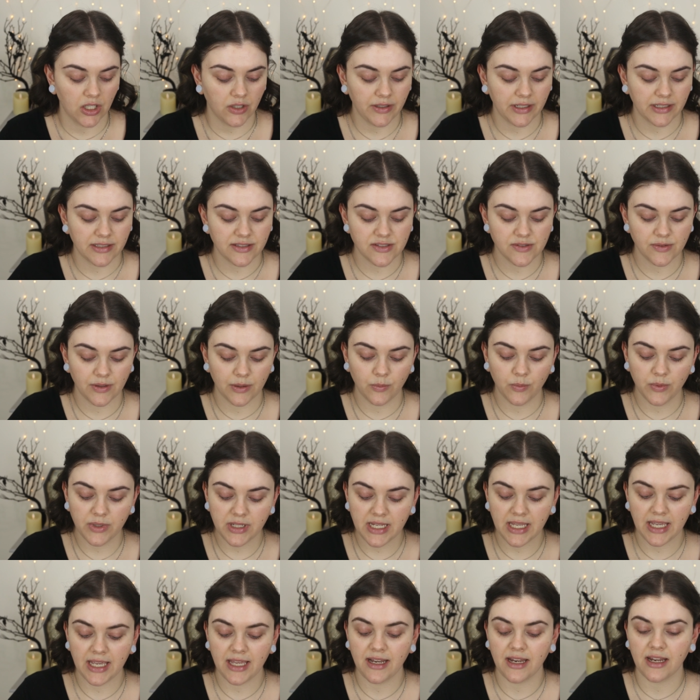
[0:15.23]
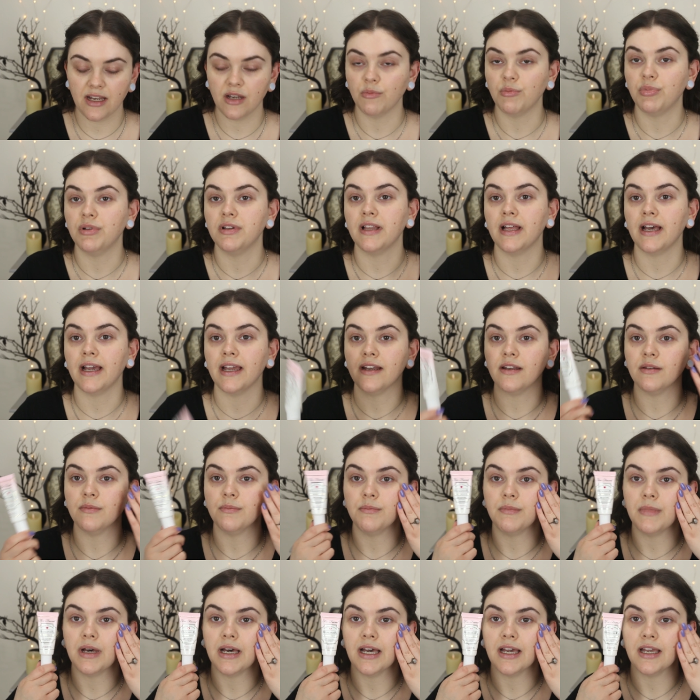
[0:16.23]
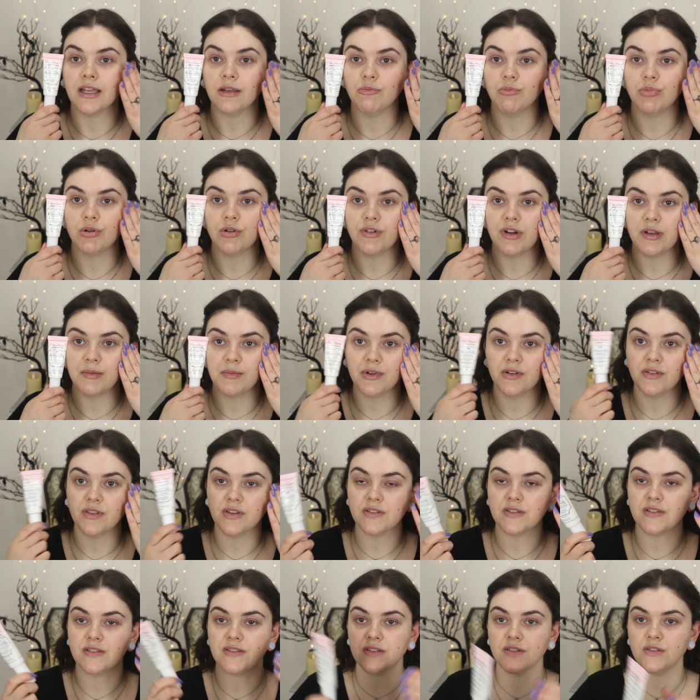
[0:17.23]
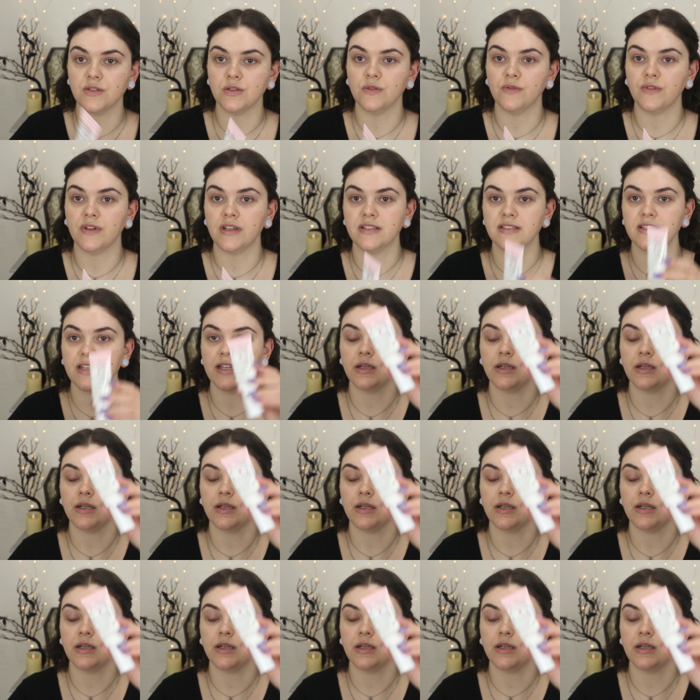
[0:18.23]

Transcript: All right, so I went ahead and applied my primer. This is the Too Faced